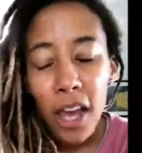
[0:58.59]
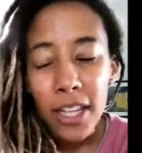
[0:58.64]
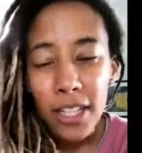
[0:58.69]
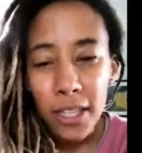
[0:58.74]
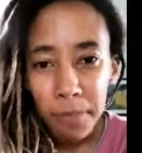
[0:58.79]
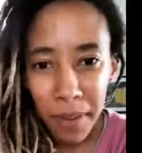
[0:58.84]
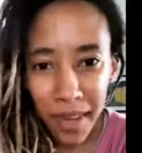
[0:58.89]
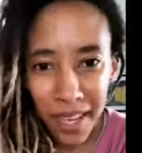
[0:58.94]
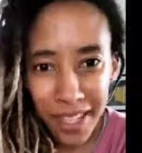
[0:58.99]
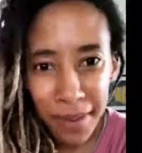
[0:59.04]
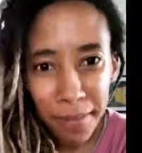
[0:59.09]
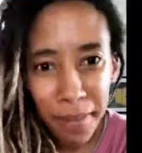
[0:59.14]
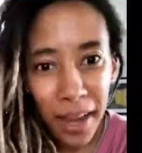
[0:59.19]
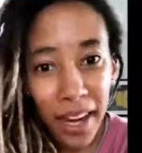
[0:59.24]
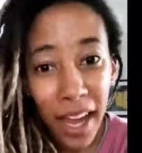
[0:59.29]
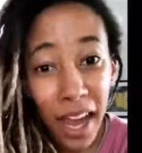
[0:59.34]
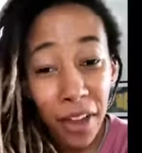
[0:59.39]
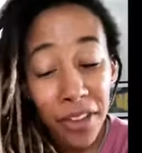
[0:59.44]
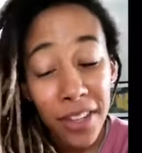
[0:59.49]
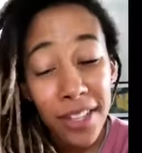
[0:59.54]
speaks about
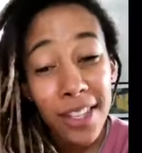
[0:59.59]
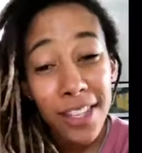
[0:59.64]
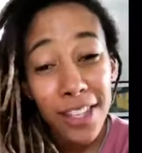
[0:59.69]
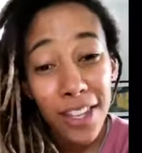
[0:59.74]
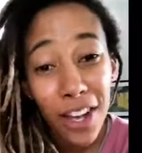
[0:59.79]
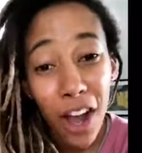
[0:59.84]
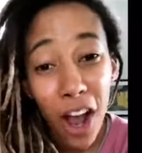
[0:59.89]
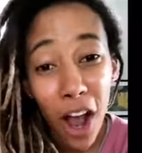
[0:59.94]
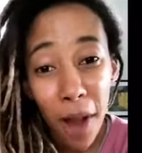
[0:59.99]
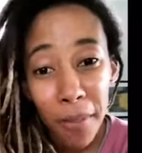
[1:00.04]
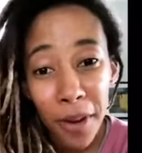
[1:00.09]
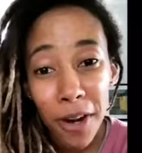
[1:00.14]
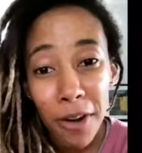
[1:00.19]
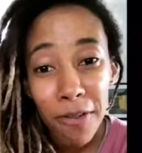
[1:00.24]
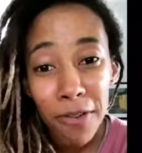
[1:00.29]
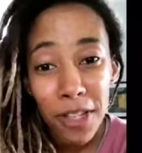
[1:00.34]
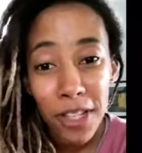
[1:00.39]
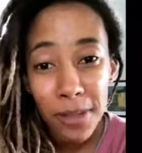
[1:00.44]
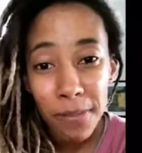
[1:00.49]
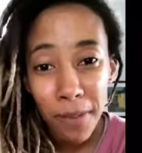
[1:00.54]
how this is a
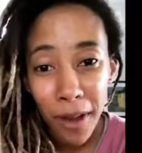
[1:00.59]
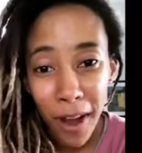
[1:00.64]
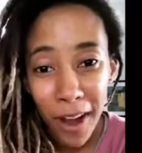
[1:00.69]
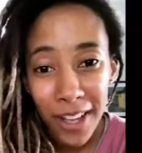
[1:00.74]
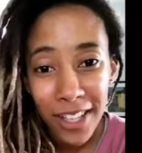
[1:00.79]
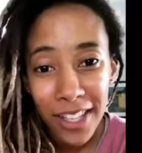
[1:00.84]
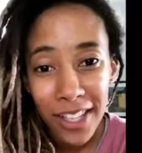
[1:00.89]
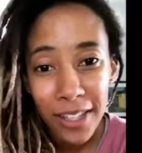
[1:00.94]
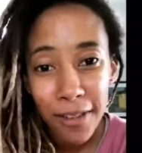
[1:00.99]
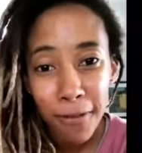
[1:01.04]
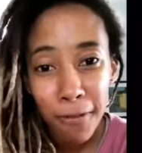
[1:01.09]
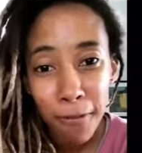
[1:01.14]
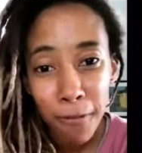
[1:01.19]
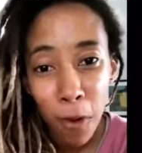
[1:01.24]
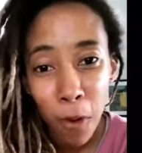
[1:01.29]
common response